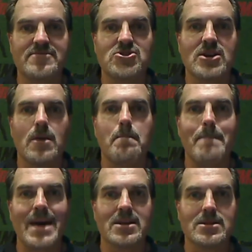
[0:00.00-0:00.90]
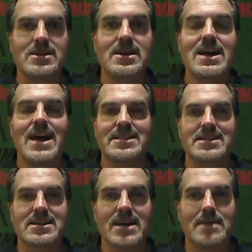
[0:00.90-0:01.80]
to check out medically at the
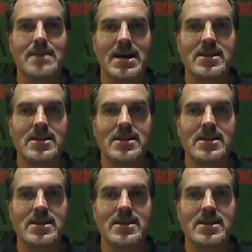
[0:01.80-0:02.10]
combine